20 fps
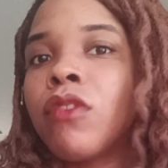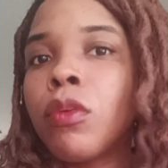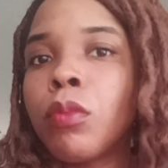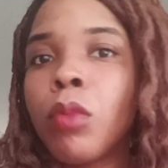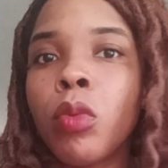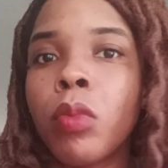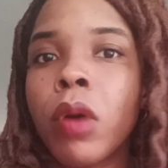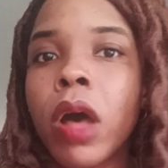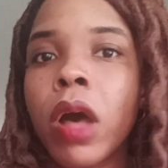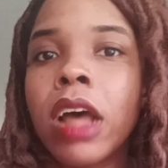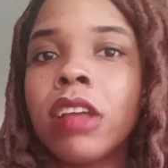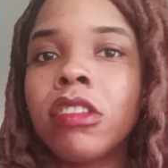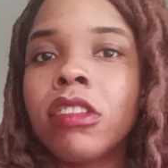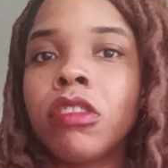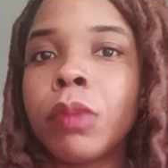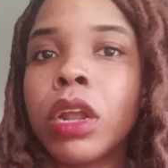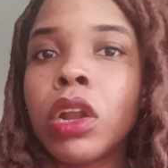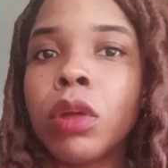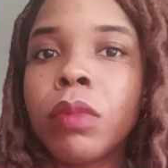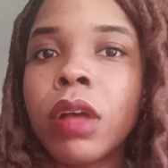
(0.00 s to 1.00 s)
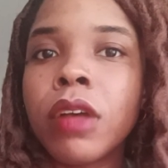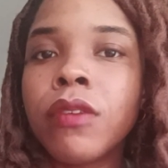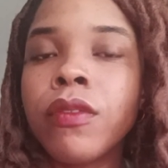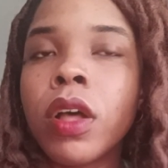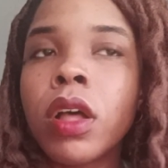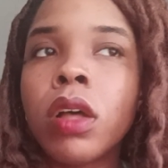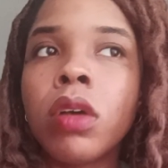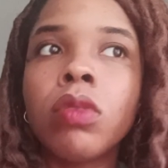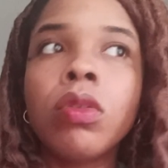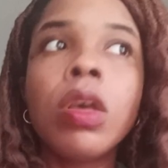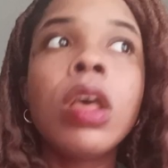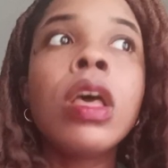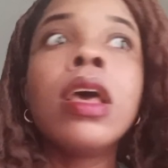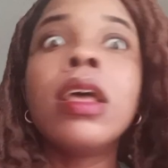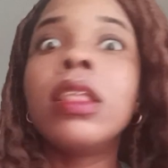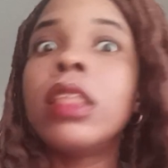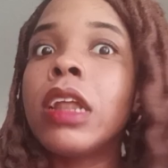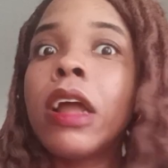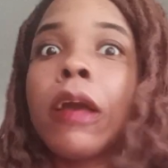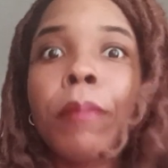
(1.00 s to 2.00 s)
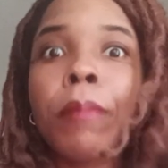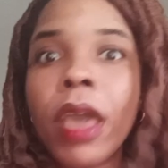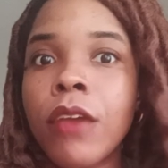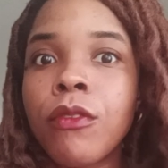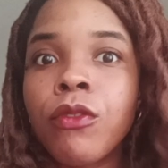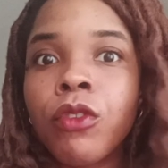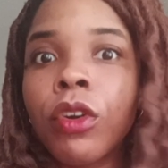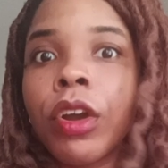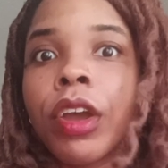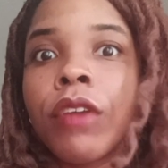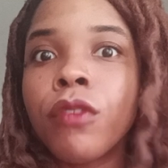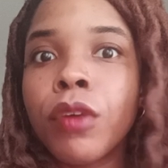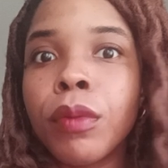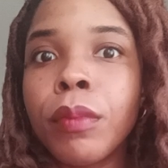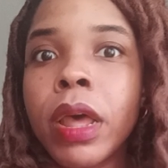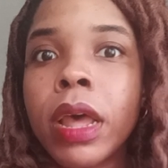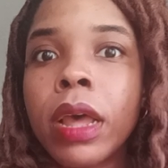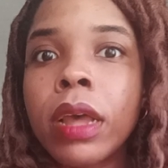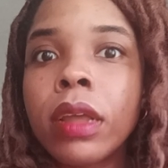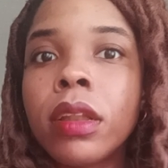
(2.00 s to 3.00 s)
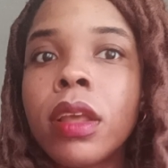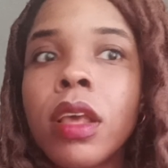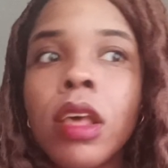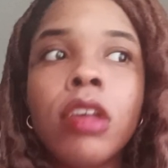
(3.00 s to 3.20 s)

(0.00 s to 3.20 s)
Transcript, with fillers: a mobile hotspot on my phone that i pay for every month